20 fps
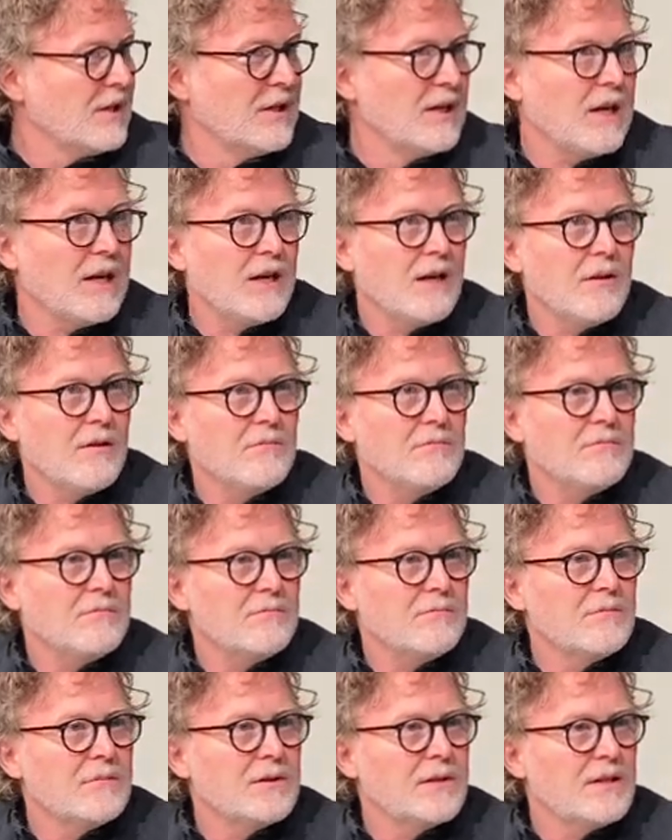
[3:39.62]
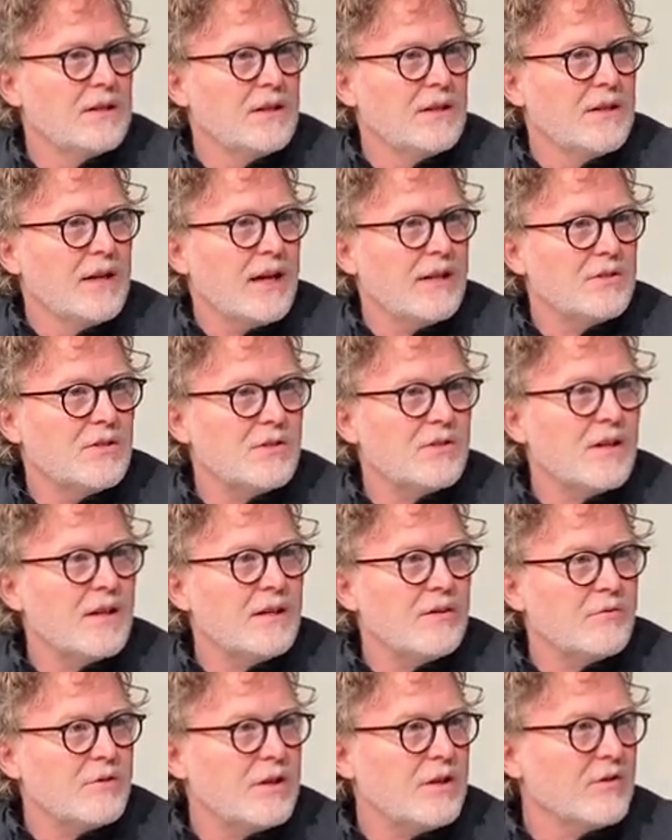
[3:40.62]
And just kind
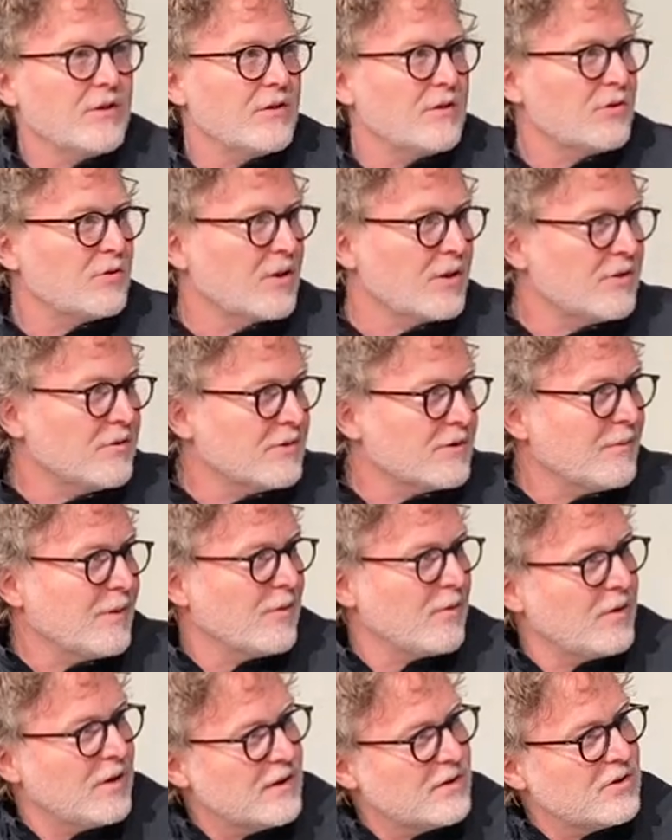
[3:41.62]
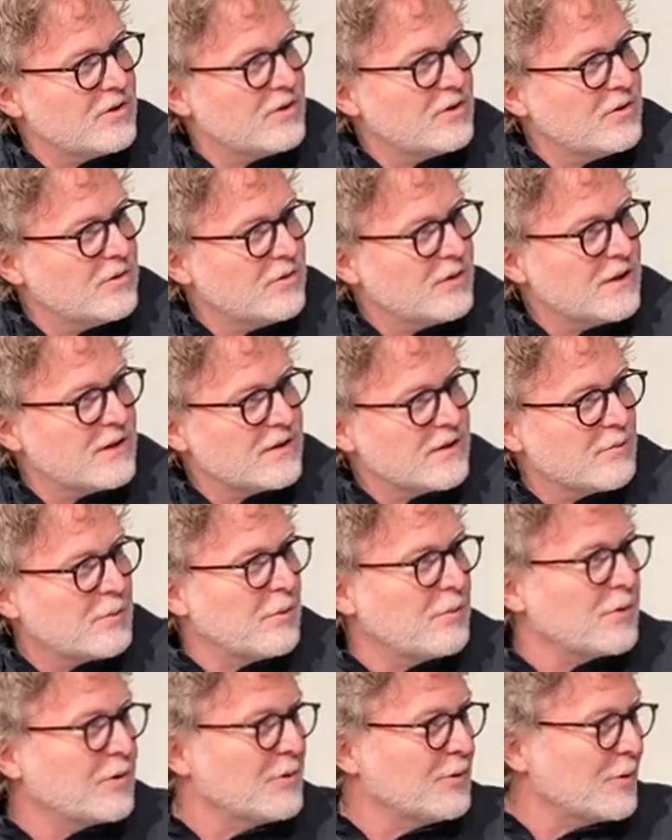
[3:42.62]
of hearing the trickles about things you're doing. Some
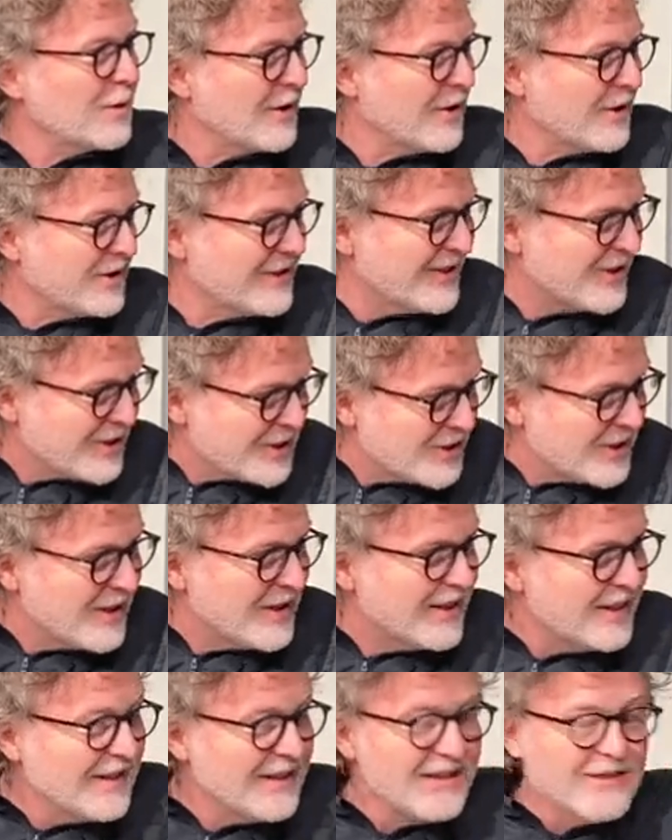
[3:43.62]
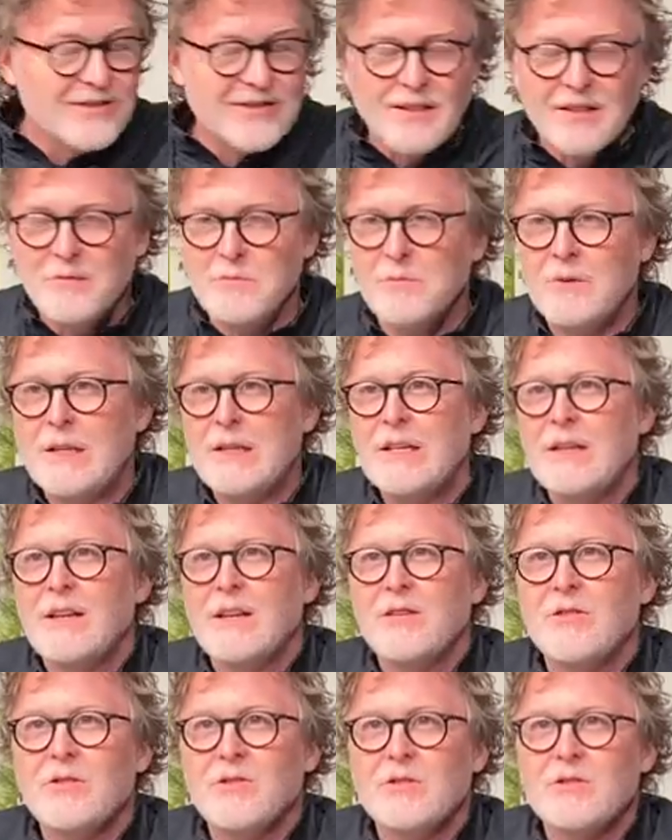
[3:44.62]
people are doing auditions, and
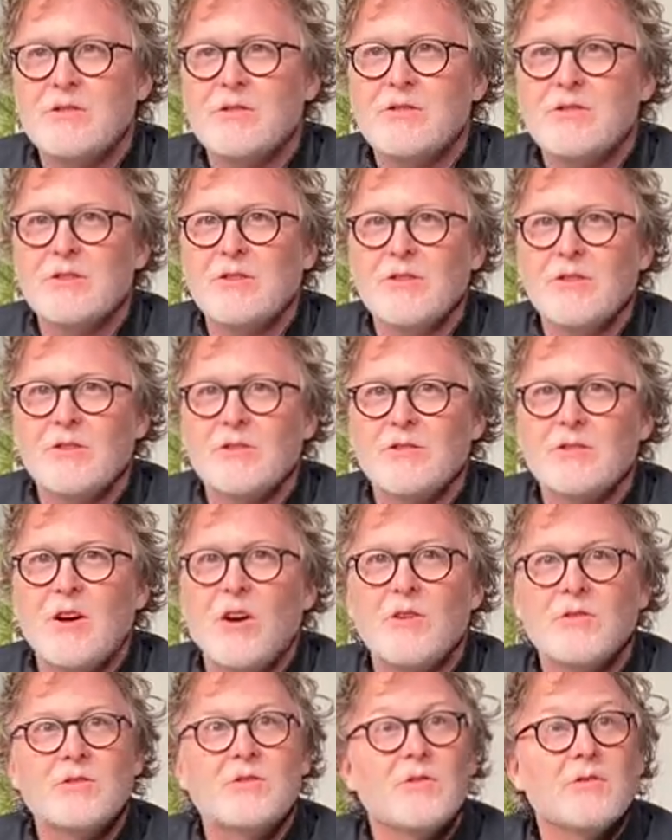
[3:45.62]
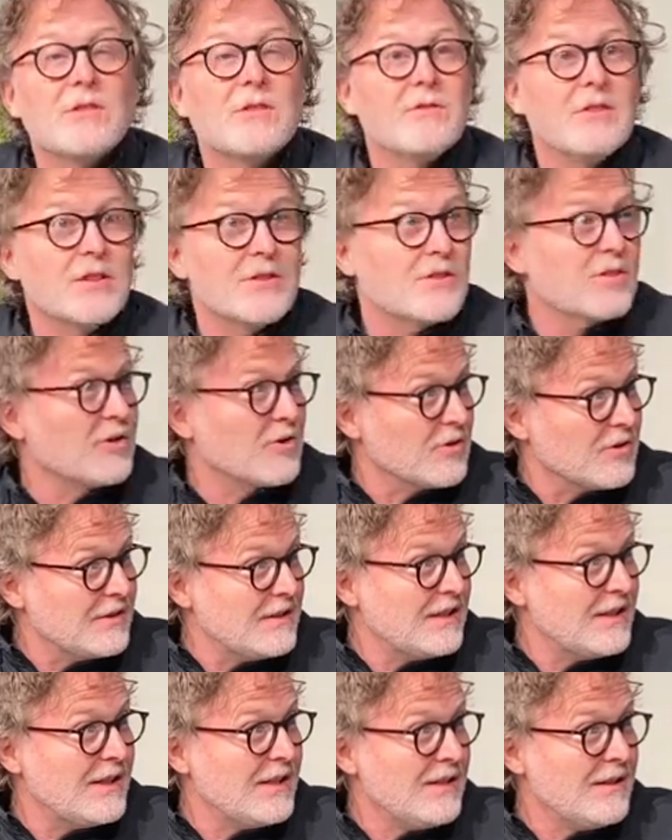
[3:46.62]
there's all sorts of
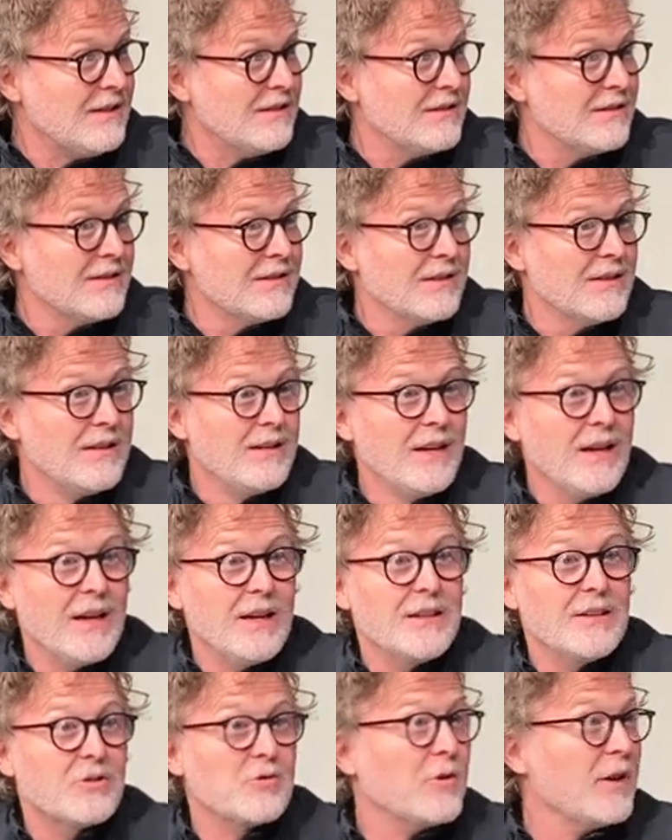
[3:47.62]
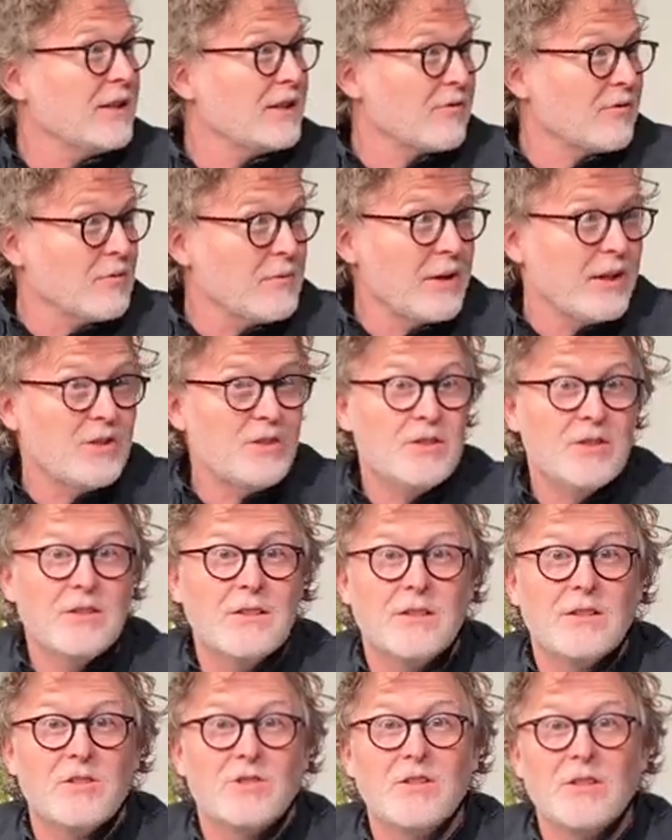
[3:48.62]
uncertainty and a transformation
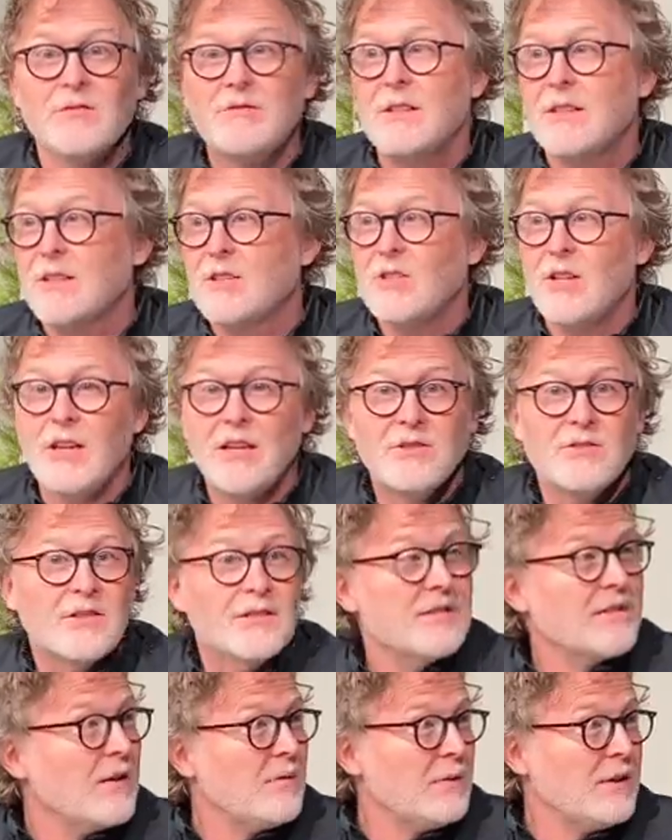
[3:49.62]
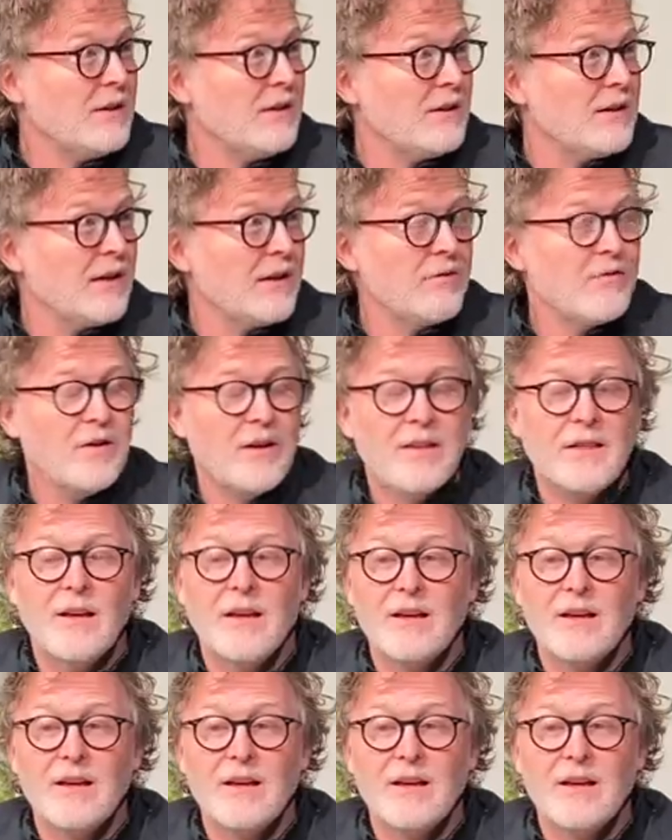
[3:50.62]
and a shift and a change that's coming, and I find